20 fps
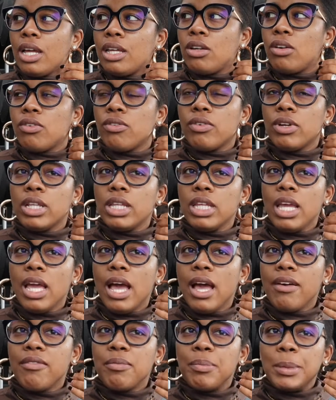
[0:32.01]
I don't really
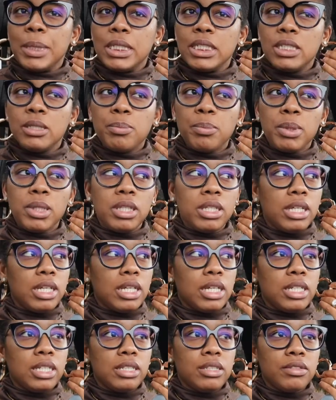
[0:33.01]
have much
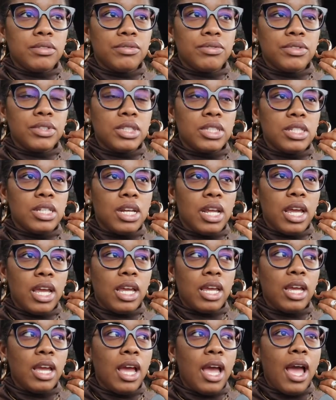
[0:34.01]
planned for
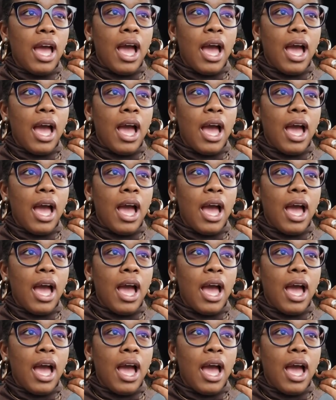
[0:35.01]
today.